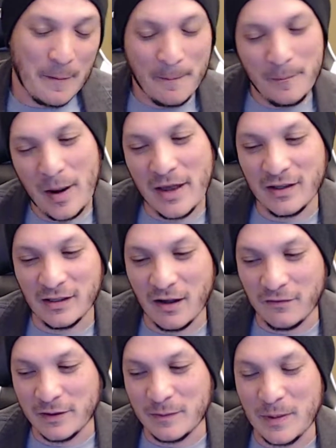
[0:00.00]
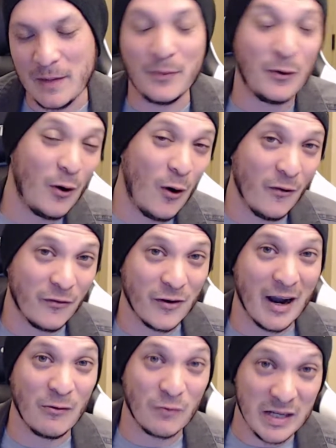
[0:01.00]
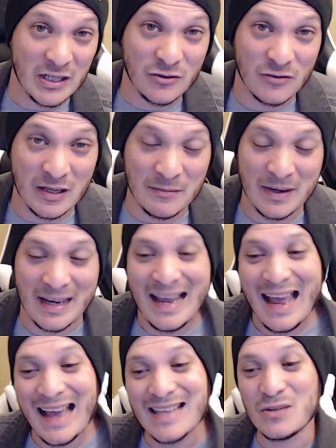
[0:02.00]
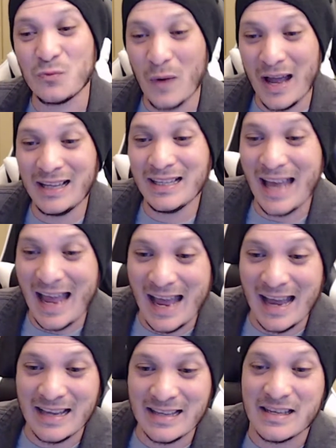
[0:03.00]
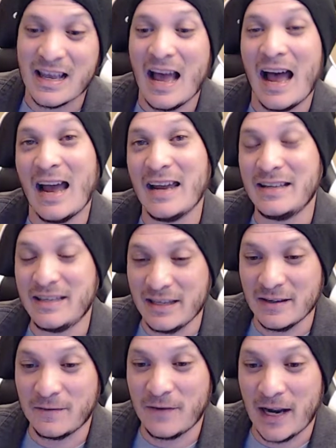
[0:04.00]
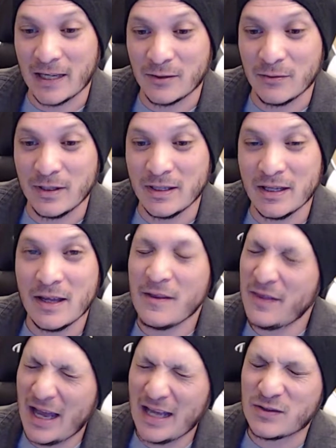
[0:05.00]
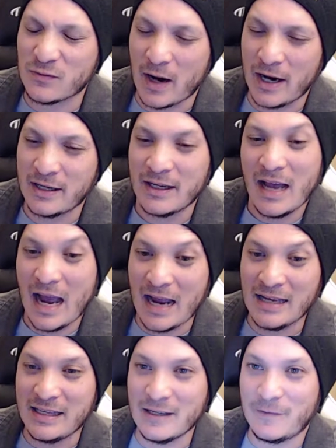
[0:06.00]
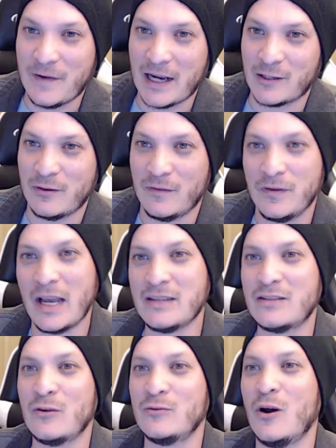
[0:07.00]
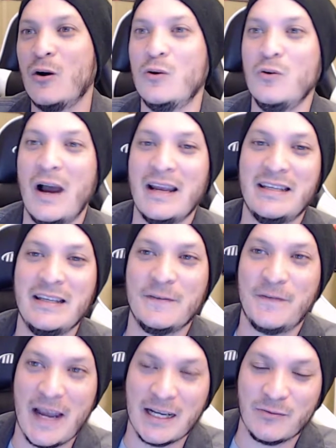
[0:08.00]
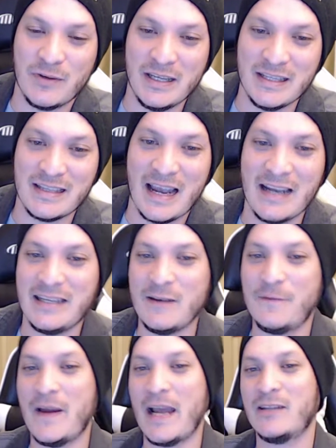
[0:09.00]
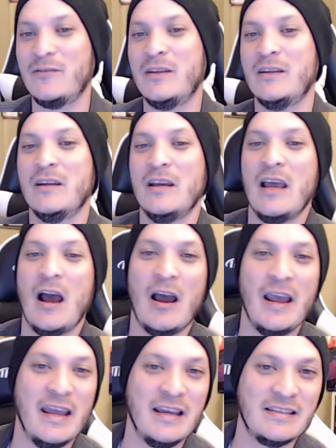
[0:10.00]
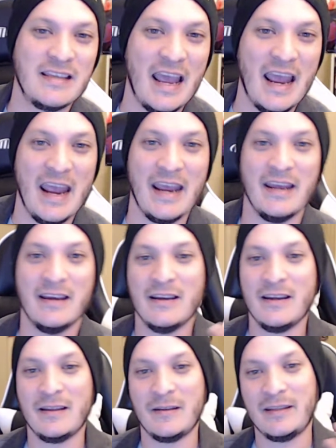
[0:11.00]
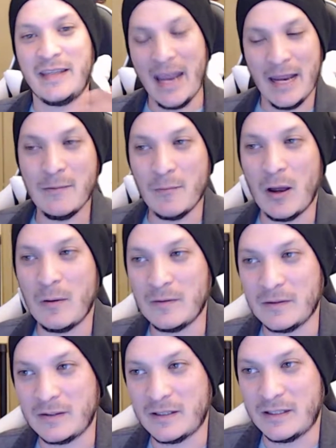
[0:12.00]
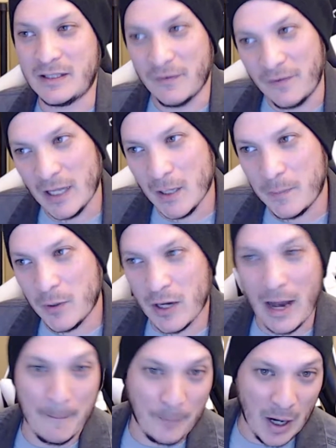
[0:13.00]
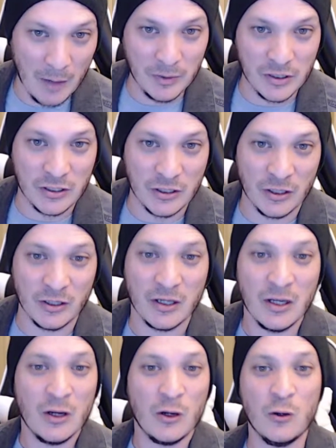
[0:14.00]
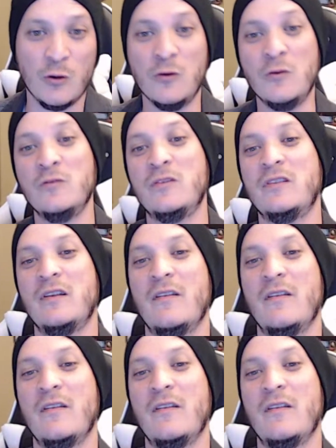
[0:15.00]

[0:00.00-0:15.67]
by the lovely people over at Restream, as well as Idea Factory. That's right, Idea Factory. If you guys don't know who Idea Factory is, Idea Factory is a game developer and publisher who's